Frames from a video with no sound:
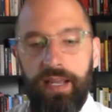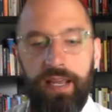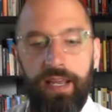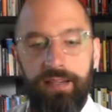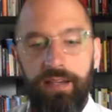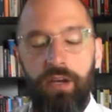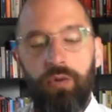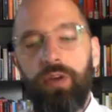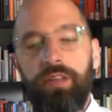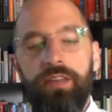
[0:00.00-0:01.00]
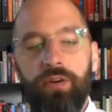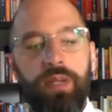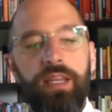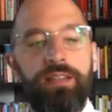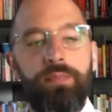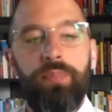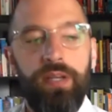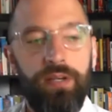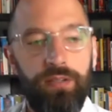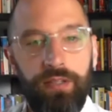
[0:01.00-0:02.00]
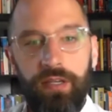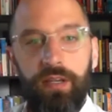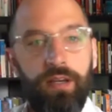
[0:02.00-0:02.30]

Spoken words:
and we think we need to build